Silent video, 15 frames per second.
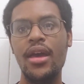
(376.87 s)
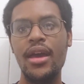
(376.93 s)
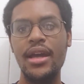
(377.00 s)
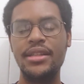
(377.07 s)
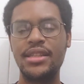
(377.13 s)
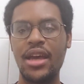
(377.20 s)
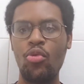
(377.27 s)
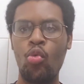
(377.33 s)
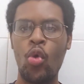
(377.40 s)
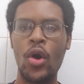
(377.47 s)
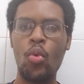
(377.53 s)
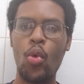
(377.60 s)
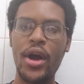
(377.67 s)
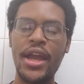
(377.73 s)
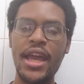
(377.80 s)
it's like,
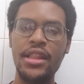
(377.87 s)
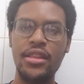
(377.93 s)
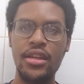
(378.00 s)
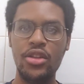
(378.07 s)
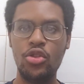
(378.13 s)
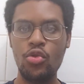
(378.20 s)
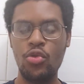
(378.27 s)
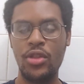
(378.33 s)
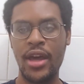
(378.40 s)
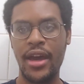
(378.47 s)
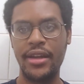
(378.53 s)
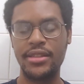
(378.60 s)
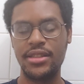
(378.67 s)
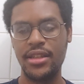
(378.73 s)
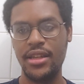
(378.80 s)
what can they do
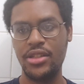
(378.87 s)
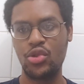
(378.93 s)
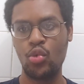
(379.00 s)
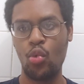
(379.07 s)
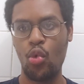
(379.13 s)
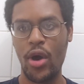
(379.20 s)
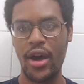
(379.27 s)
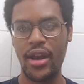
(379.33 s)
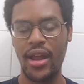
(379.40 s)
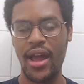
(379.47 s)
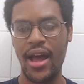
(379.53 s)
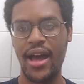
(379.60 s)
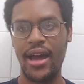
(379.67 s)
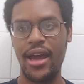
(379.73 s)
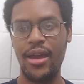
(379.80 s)
next is what
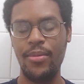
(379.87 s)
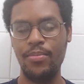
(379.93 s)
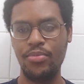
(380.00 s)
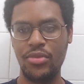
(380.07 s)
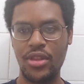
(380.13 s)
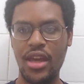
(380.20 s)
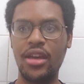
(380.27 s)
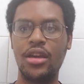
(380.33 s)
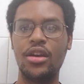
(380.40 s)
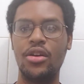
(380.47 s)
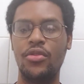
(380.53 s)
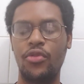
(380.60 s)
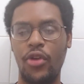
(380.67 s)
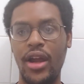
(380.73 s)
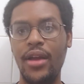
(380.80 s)
I'm thinking
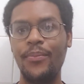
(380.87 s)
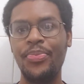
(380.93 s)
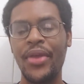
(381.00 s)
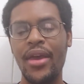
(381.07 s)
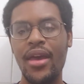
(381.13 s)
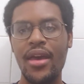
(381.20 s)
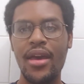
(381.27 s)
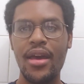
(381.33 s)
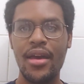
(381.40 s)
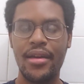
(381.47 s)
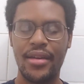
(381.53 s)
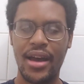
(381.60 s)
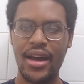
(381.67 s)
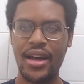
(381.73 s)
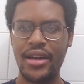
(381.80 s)
of, right?
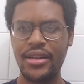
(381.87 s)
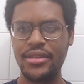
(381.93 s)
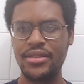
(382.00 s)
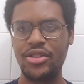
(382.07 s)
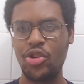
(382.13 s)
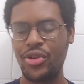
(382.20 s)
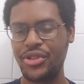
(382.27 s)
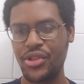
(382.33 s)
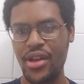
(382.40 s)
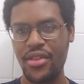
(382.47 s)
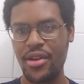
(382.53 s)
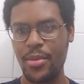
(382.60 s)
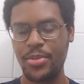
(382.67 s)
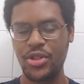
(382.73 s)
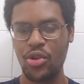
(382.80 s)
Towards the end
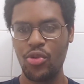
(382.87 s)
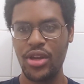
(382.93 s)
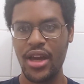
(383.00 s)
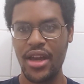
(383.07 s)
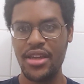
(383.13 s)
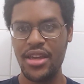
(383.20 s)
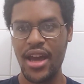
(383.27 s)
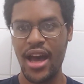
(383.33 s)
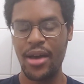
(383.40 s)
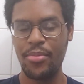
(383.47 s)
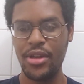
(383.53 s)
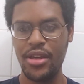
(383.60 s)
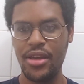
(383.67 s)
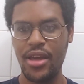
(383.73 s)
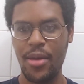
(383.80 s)
of the episode, we got
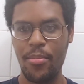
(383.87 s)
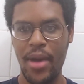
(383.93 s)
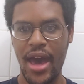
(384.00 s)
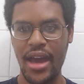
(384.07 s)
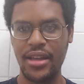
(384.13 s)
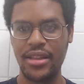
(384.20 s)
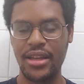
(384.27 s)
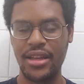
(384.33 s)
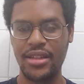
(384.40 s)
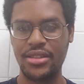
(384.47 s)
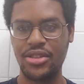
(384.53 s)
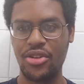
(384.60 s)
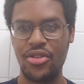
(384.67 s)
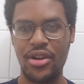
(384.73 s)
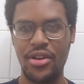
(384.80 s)
Yami and Magna,
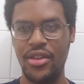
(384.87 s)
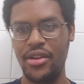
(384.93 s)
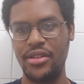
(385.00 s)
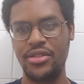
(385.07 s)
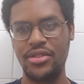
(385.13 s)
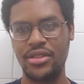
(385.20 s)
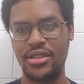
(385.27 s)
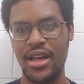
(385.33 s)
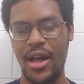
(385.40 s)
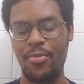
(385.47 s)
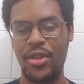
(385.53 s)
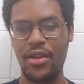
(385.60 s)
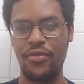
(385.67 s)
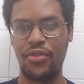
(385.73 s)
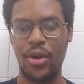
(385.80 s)
so they're there to stop
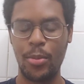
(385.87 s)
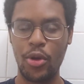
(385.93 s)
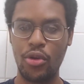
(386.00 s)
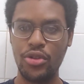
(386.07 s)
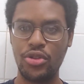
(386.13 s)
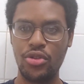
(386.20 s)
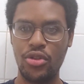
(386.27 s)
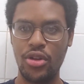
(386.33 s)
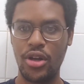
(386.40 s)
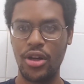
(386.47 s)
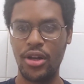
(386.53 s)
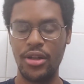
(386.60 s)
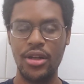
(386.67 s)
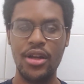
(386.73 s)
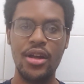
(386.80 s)
them from going to
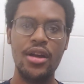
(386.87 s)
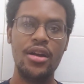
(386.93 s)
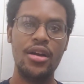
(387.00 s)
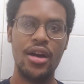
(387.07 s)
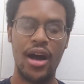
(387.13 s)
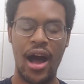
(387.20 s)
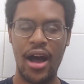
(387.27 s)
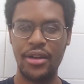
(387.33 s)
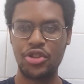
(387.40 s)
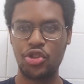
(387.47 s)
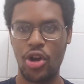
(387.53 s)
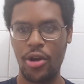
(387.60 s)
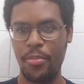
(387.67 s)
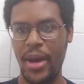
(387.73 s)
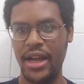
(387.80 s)
the
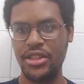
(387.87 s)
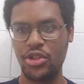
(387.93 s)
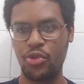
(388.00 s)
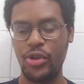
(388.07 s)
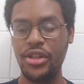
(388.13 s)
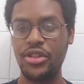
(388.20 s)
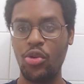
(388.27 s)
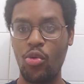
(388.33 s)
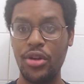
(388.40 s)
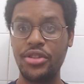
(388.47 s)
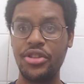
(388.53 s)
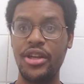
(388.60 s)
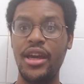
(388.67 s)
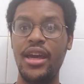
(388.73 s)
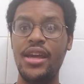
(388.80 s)
strong magic region,
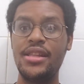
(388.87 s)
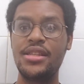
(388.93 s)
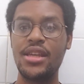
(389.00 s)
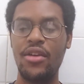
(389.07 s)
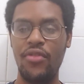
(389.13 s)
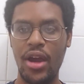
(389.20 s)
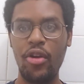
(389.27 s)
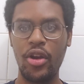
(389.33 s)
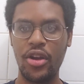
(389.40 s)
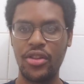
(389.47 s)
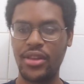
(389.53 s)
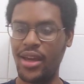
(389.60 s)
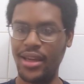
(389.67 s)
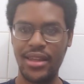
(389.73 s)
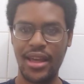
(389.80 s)
which it's a very good
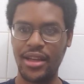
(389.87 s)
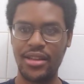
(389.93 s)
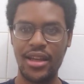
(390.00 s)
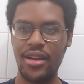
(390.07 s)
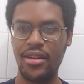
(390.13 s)
thing. Like,